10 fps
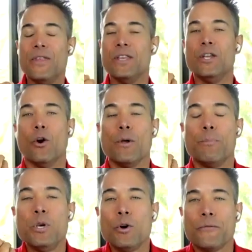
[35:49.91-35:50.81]
You know, the
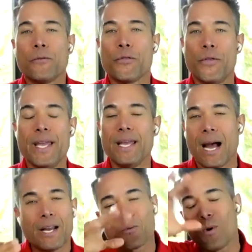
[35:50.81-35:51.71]
beautiful thing,
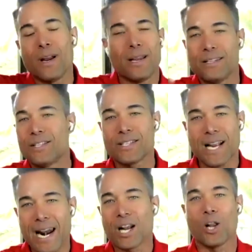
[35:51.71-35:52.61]
I just want, just
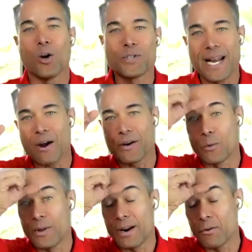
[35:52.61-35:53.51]
kind of closing out here
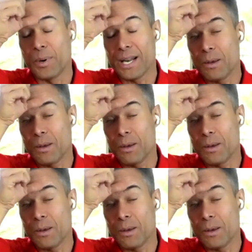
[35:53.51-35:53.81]
with everybody.